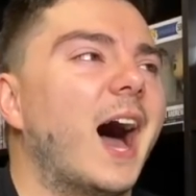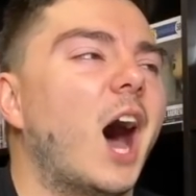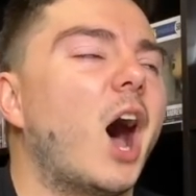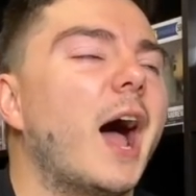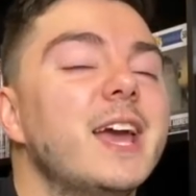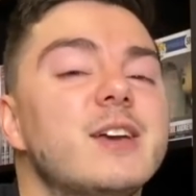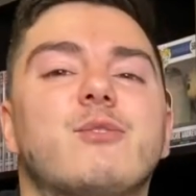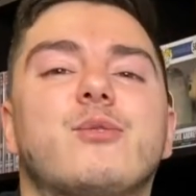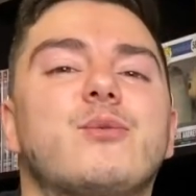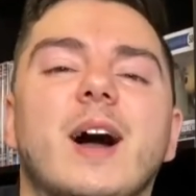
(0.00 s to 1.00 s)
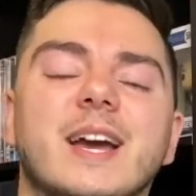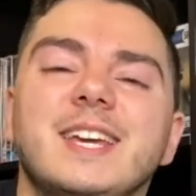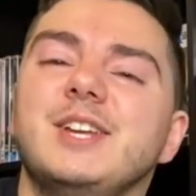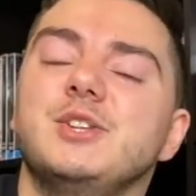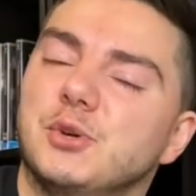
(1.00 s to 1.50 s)
I
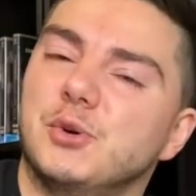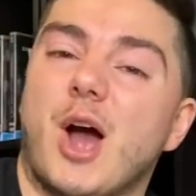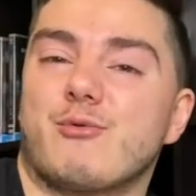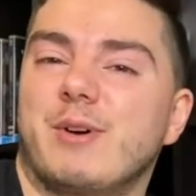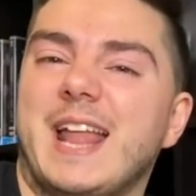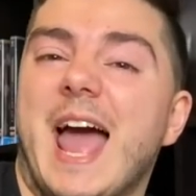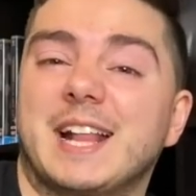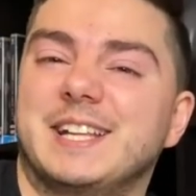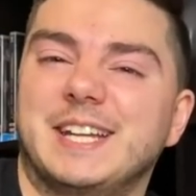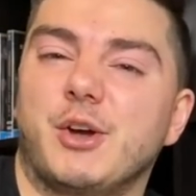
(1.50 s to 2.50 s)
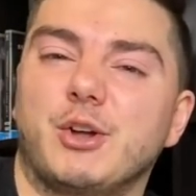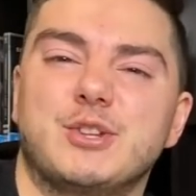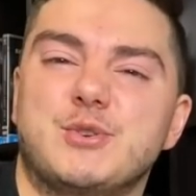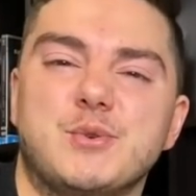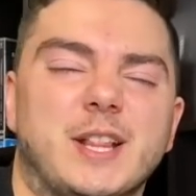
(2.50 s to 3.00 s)
fucking knew Irina had it in her
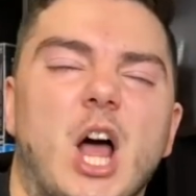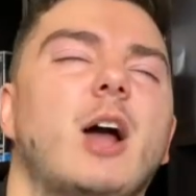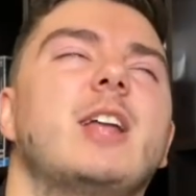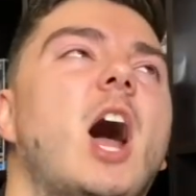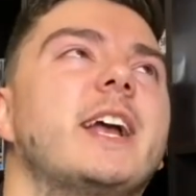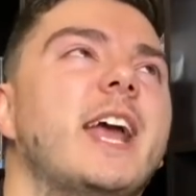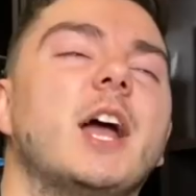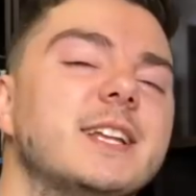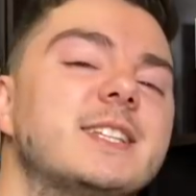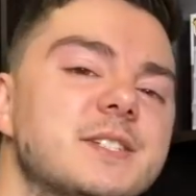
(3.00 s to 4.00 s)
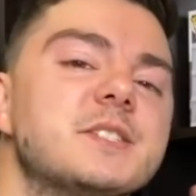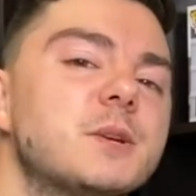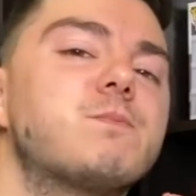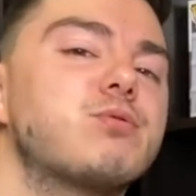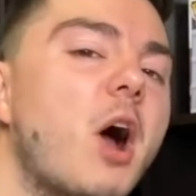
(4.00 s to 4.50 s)
to do that. I it doesn't
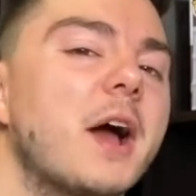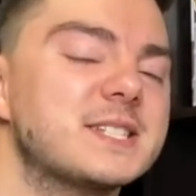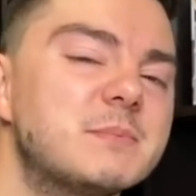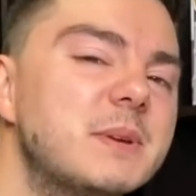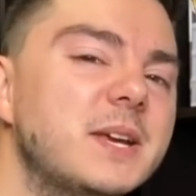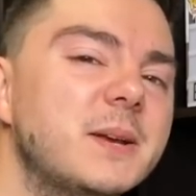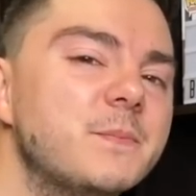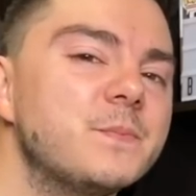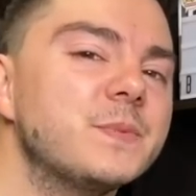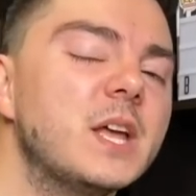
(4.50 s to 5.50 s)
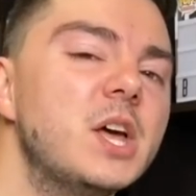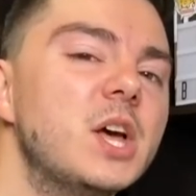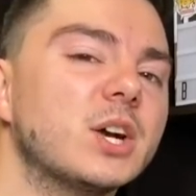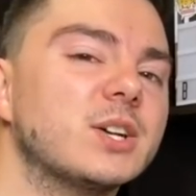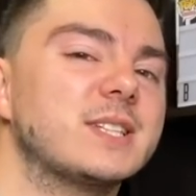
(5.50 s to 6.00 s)
surprise me,
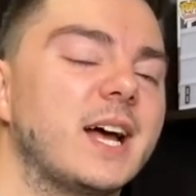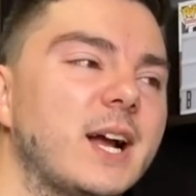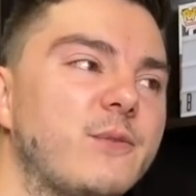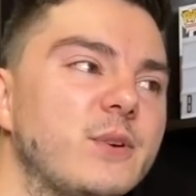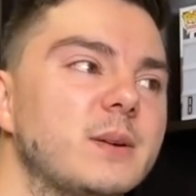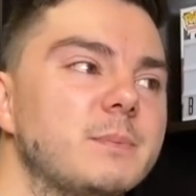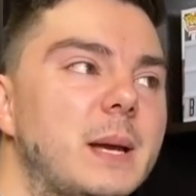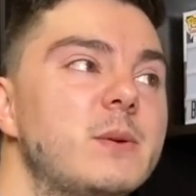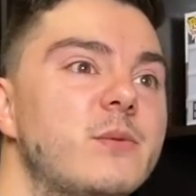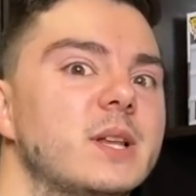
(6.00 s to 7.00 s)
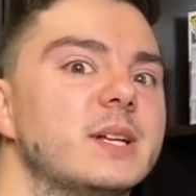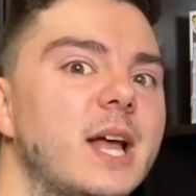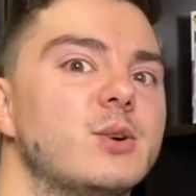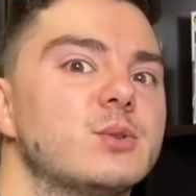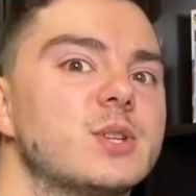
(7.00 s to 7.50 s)
because, like, I feel like maybe
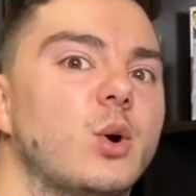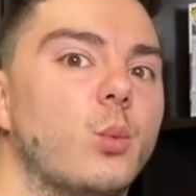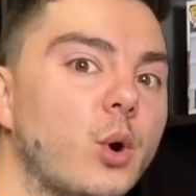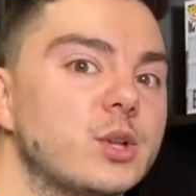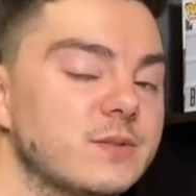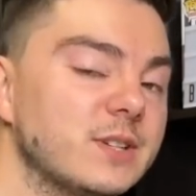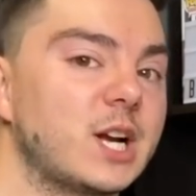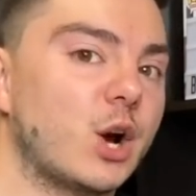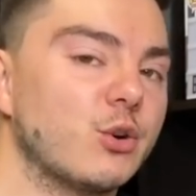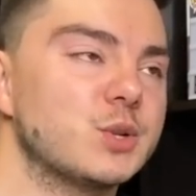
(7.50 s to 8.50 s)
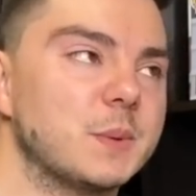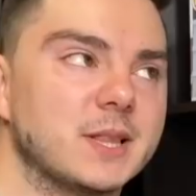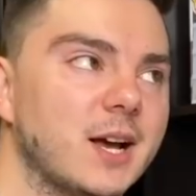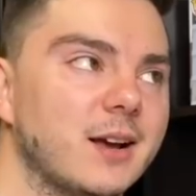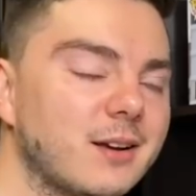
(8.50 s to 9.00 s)
Villanelle's words of encouragement,
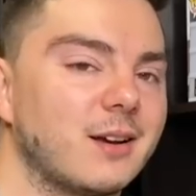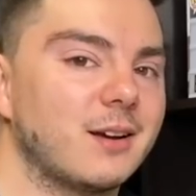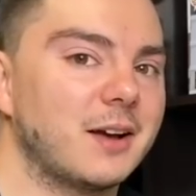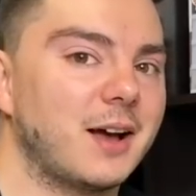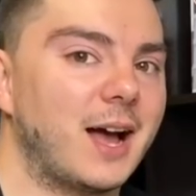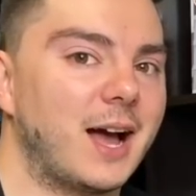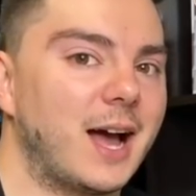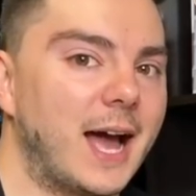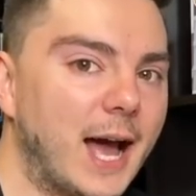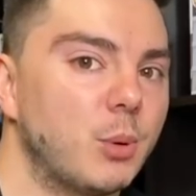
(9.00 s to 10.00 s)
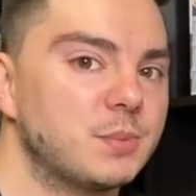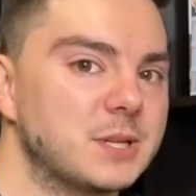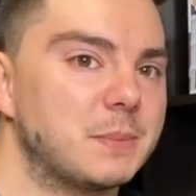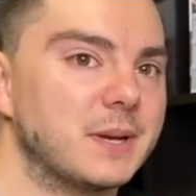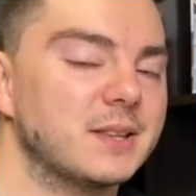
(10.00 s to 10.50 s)
like, helped
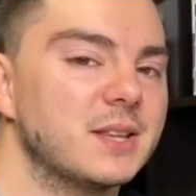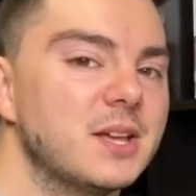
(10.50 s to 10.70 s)
a bit.